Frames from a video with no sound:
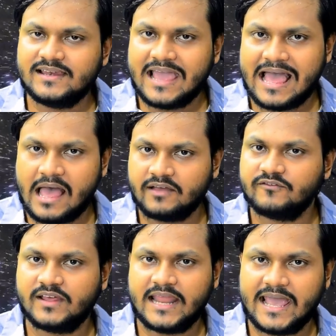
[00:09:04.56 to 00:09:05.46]

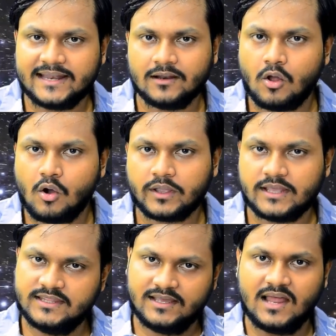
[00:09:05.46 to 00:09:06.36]
have an analog
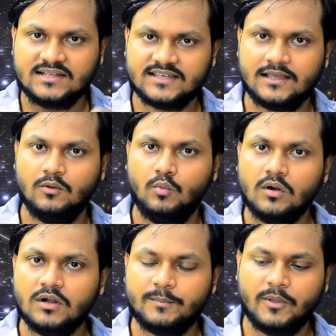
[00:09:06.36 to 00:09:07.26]
in the classical
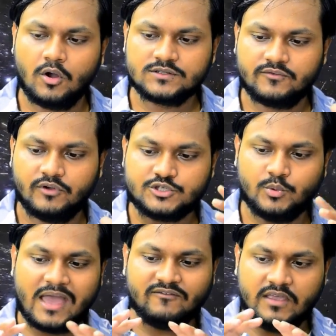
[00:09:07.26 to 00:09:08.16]
world, because of which
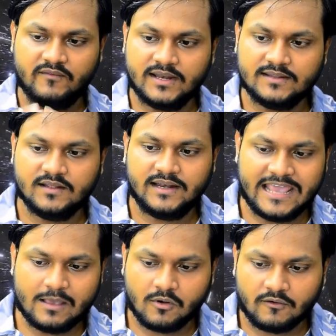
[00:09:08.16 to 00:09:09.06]
we have given it the
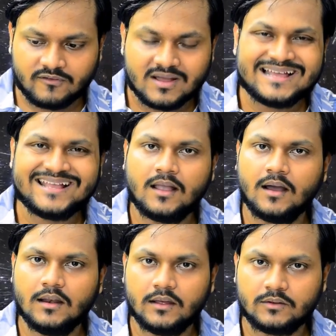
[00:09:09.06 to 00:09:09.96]
name of
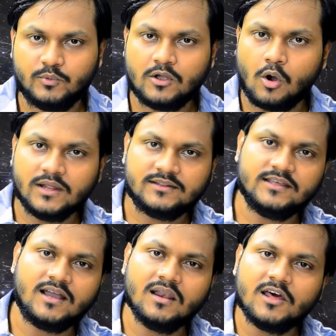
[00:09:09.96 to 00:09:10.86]
color. We call it
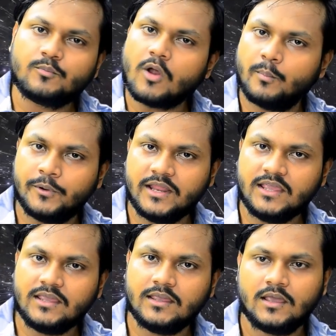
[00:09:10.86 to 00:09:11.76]
the color
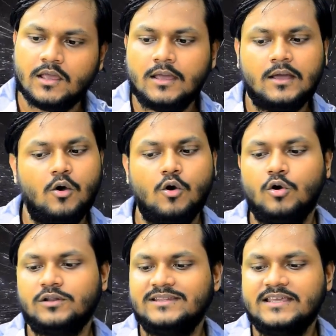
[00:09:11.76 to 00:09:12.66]
property
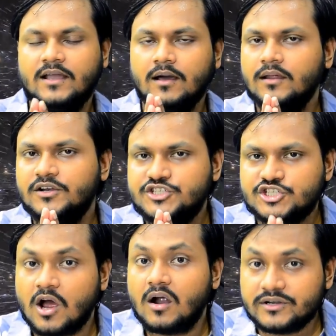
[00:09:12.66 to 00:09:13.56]
or the color
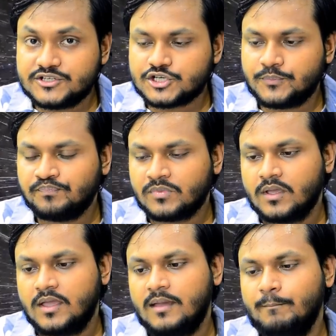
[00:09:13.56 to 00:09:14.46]
charge,
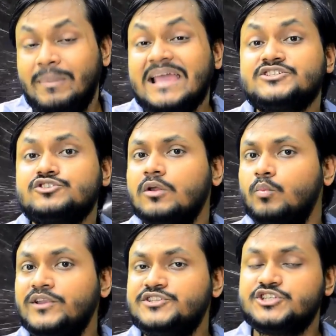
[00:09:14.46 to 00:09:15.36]
based on
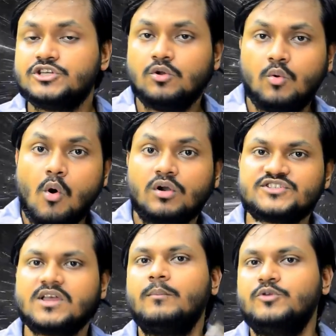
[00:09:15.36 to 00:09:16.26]
which
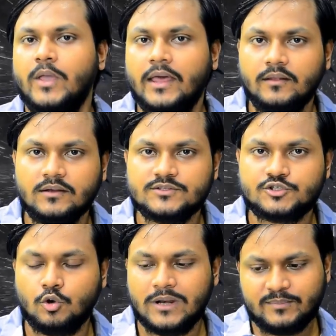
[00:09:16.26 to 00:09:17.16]
quarks come together.
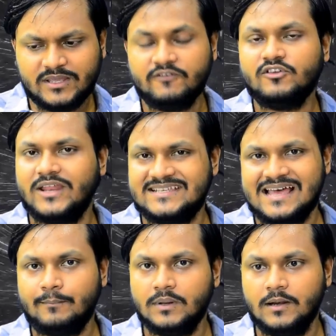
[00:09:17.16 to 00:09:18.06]
So let me give you an
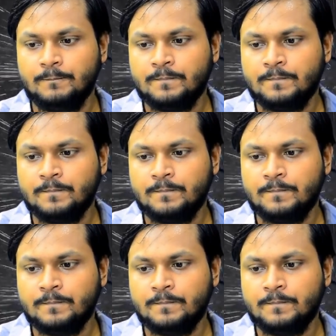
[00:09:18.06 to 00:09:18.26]
example.